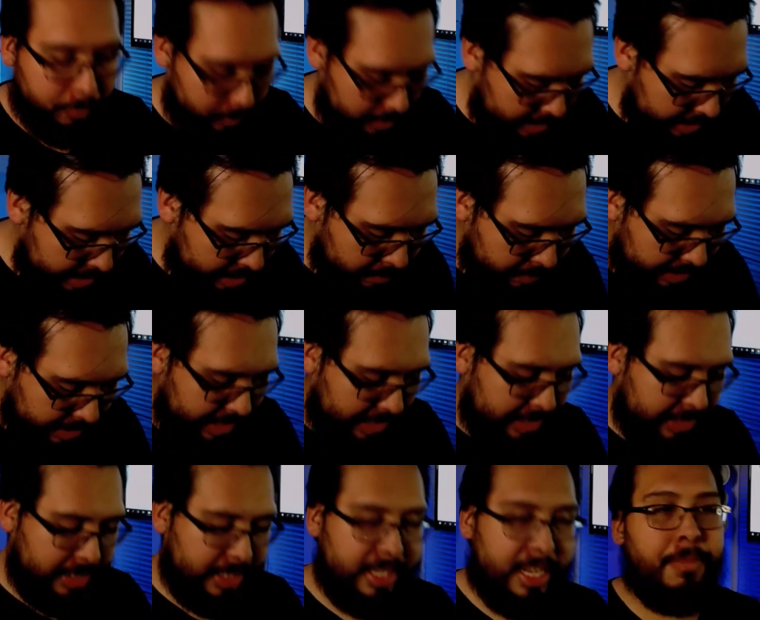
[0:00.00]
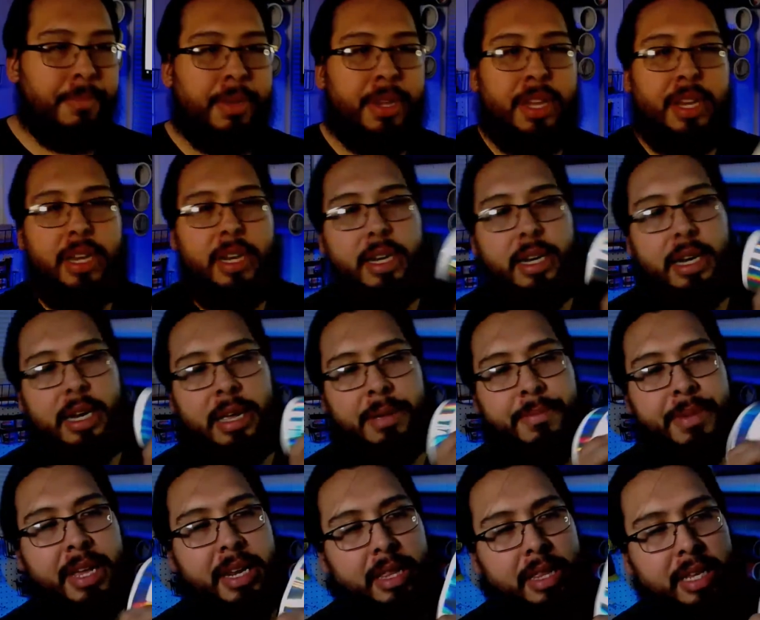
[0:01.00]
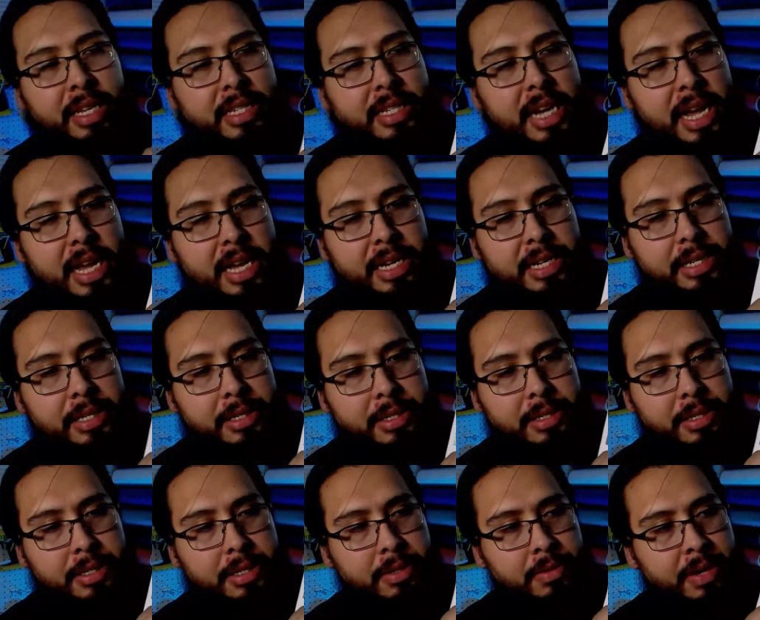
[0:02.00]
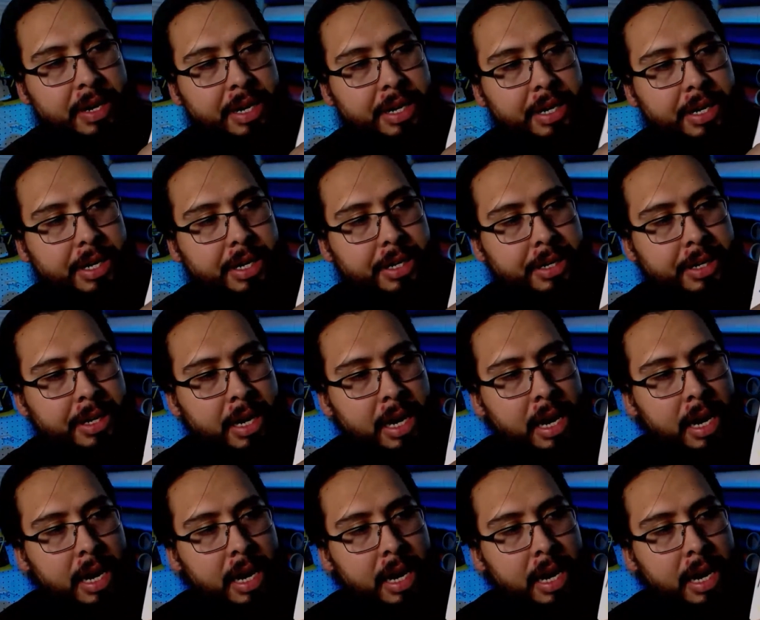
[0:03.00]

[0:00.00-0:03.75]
For anybody that just came in, I made these guys right here.